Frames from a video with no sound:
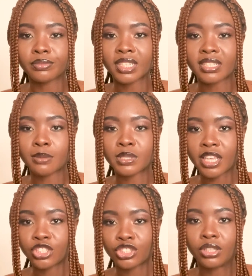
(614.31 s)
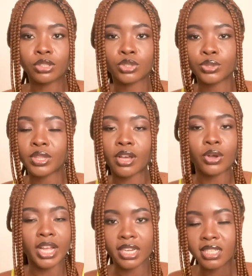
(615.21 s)
substantial to the
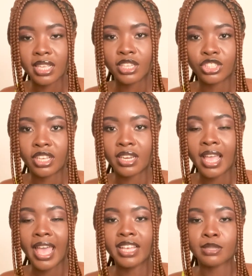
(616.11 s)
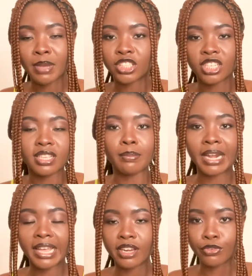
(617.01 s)
organization as much as I'm
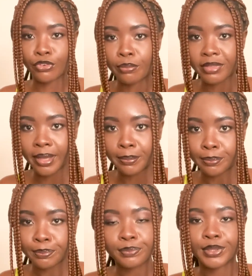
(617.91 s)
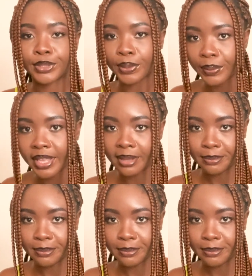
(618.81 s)
learning from them. So